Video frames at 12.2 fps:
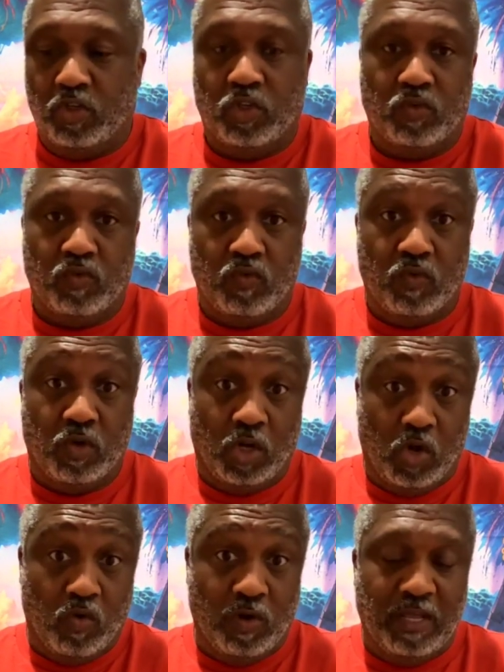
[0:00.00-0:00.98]
to
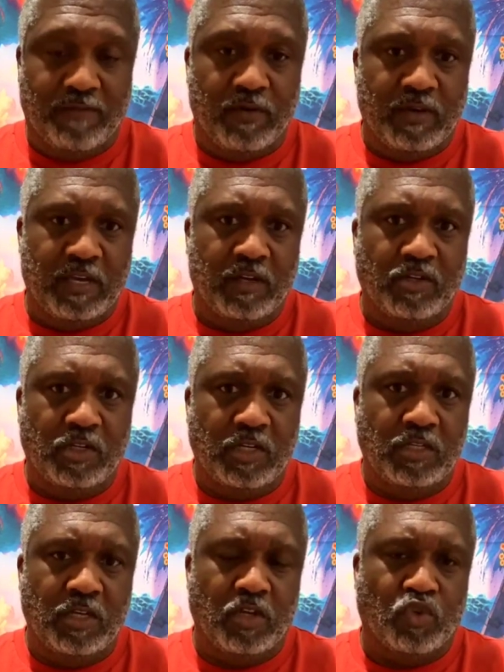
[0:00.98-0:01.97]
lower level
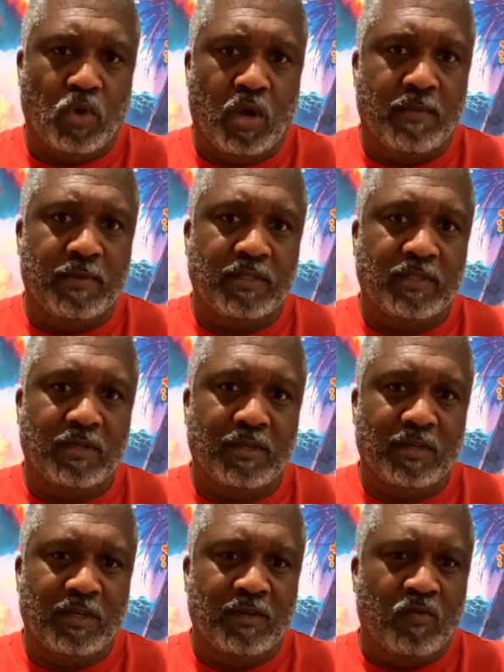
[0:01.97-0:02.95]
energies and traumas
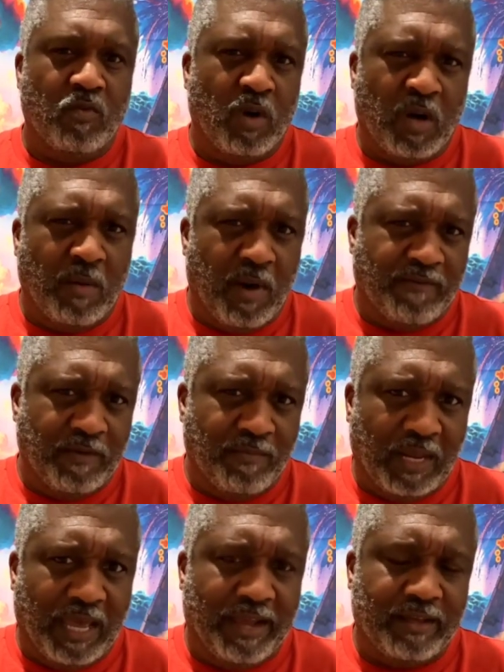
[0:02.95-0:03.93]
will come off
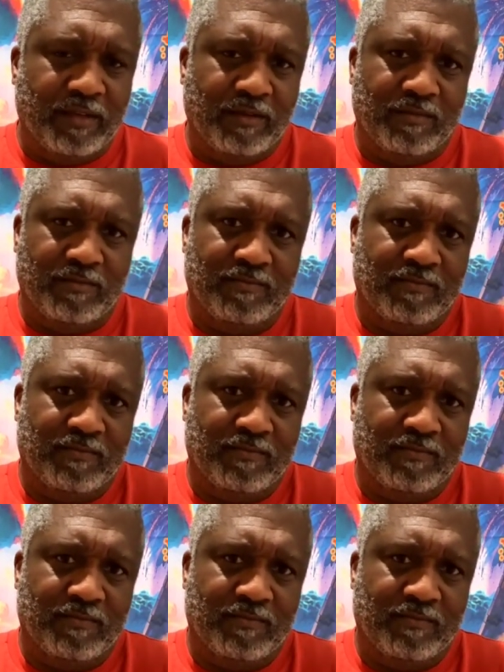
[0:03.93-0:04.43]
in black.